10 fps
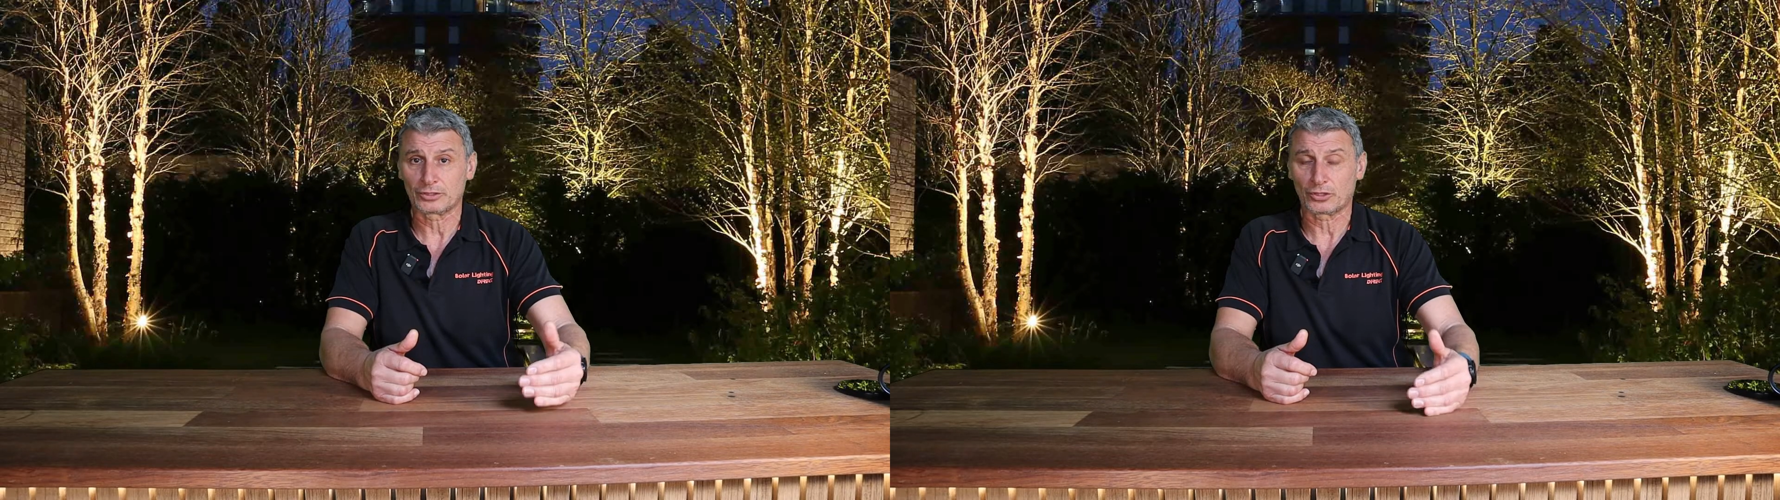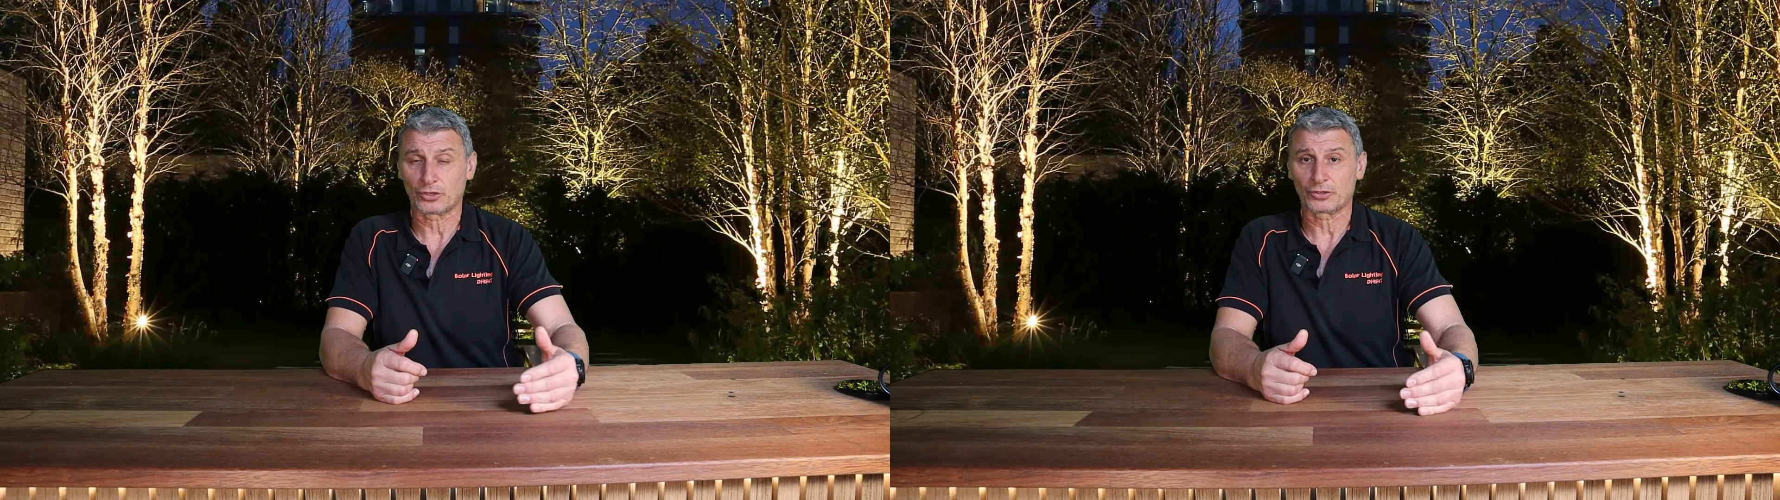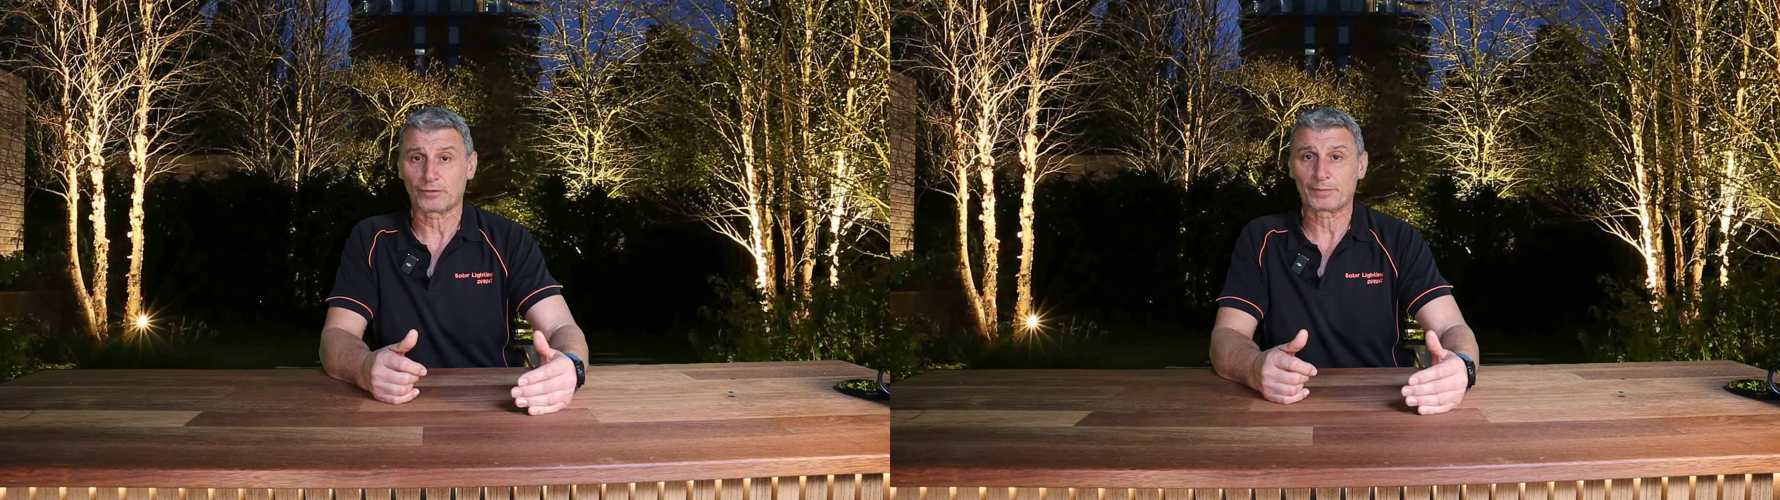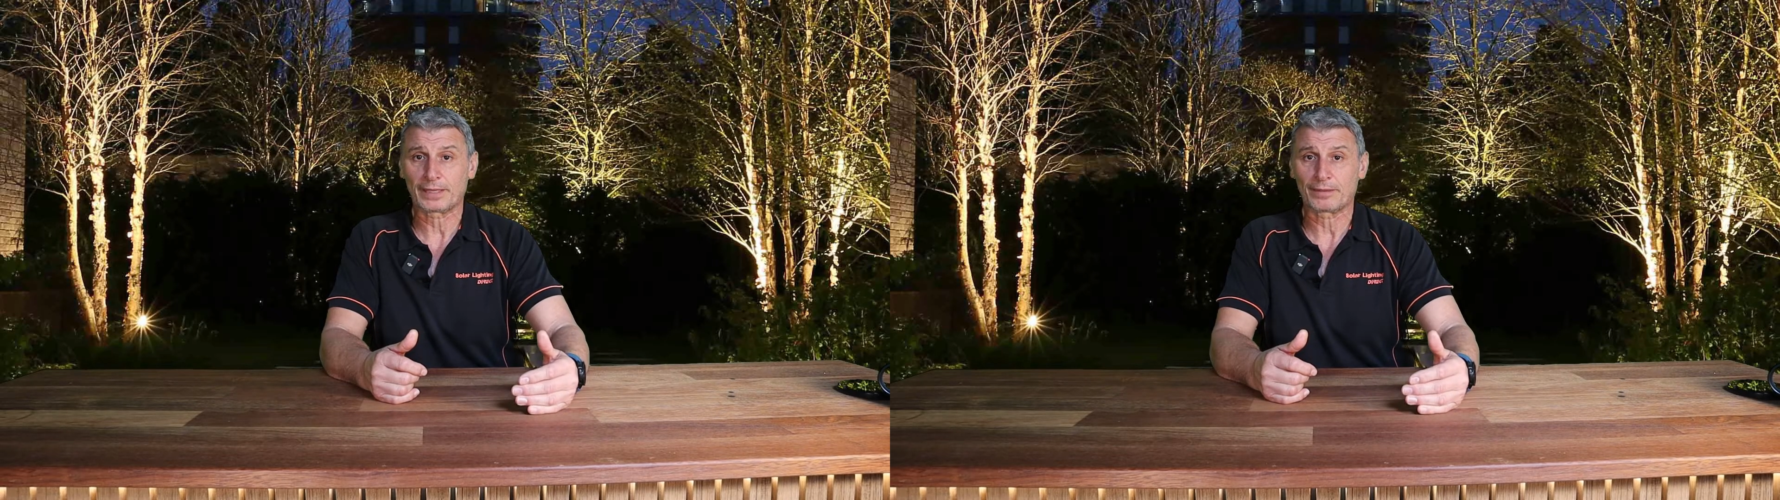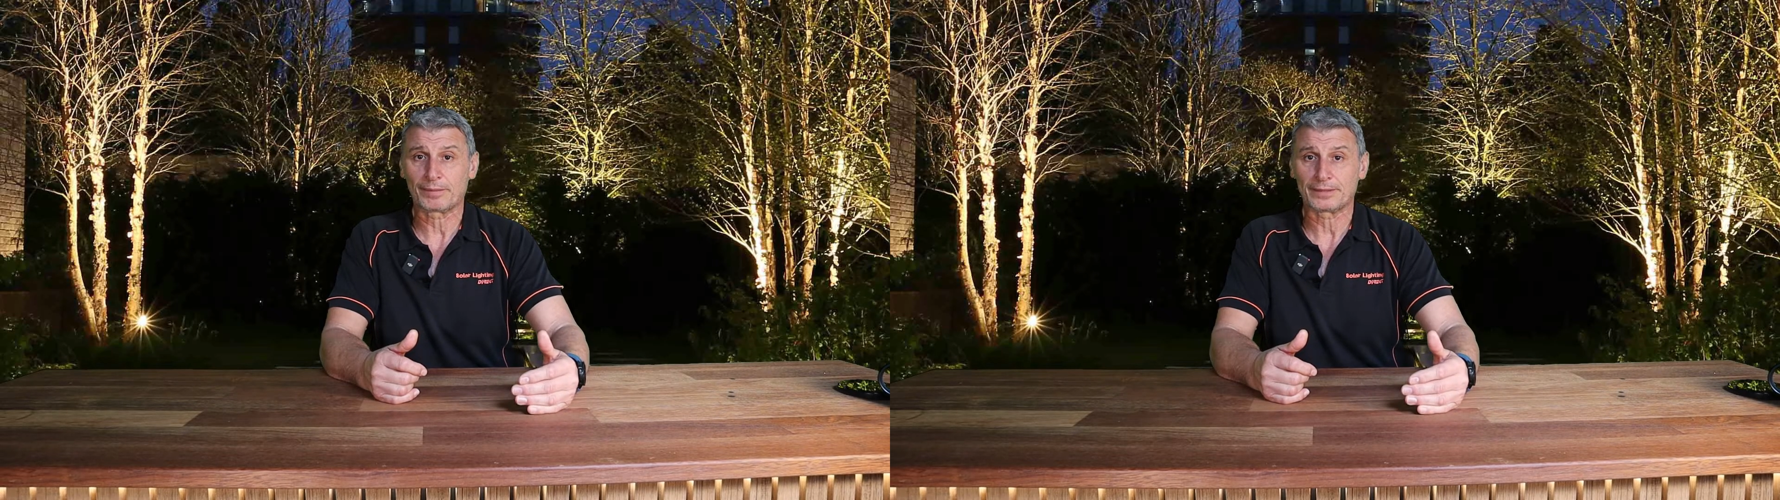your on off
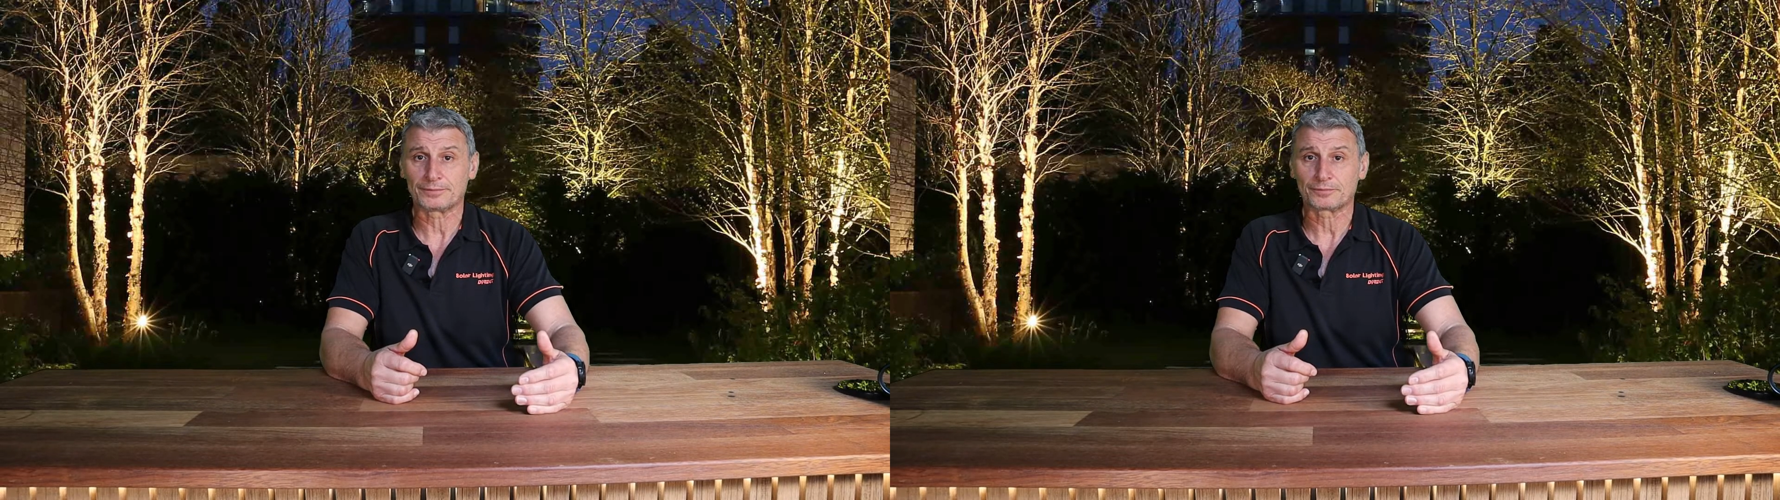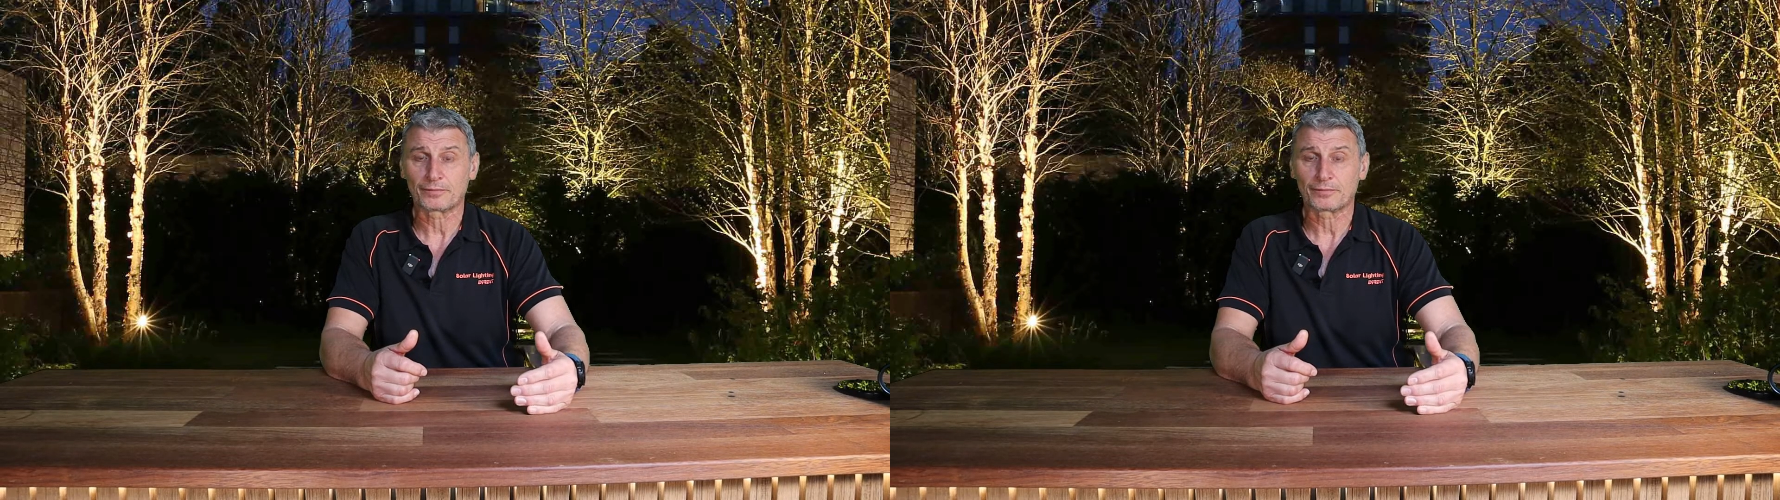power button.